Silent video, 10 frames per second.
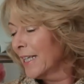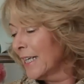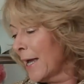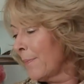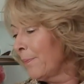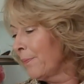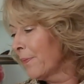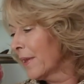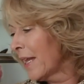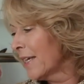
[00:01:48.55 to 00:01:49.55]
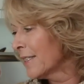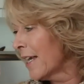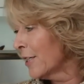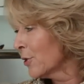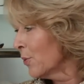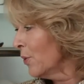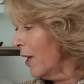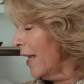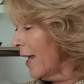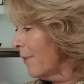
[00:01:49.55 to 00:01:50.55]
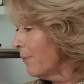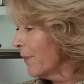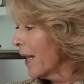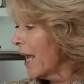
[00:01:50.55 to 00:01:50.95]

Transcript: yeah, that's how tall I am.